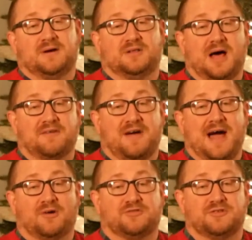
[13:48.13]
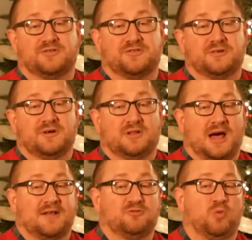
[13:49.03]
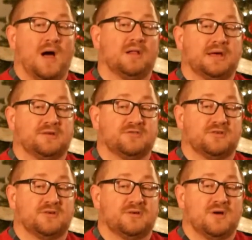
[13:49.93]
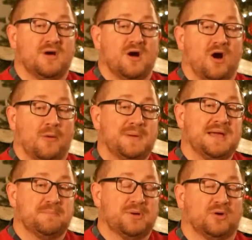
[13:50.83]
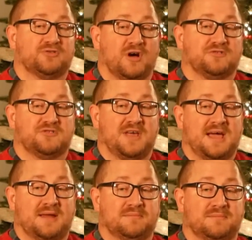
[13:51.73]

a lot of houses, a lot of dwellings are being built on sand.